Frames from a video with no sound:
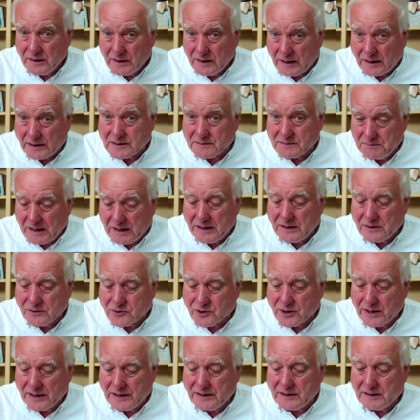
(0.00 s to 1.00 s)
its main
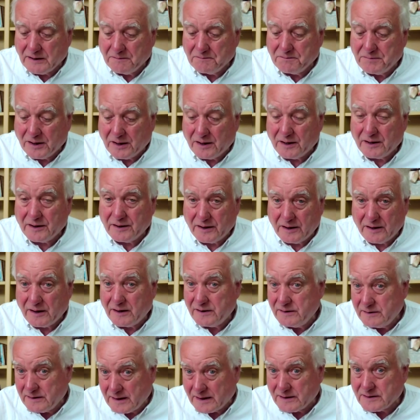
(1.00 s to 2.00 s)
trading partner,
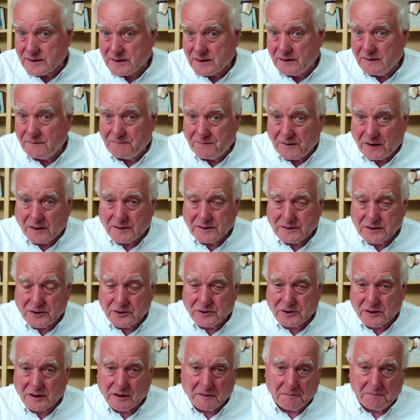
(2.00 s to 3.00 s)
and that's an
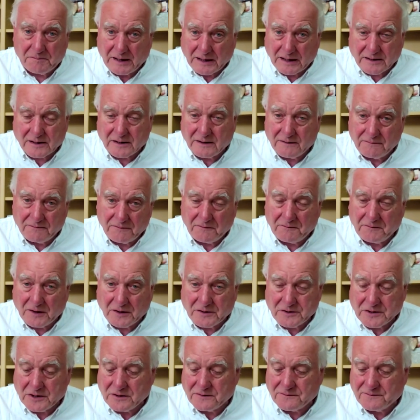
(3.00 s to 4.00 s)
advantage, a competitive
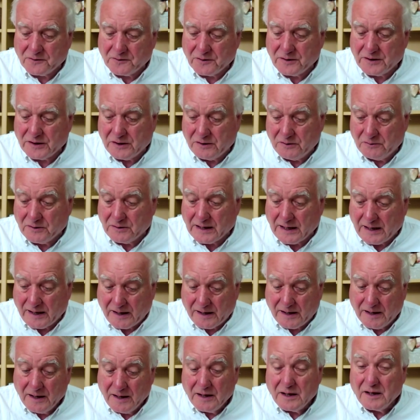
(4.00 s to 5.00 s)
advantage for the
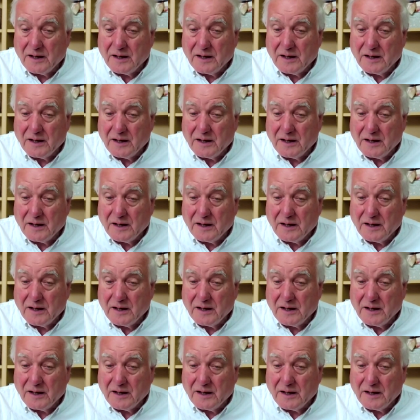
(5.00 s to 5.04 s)
UK.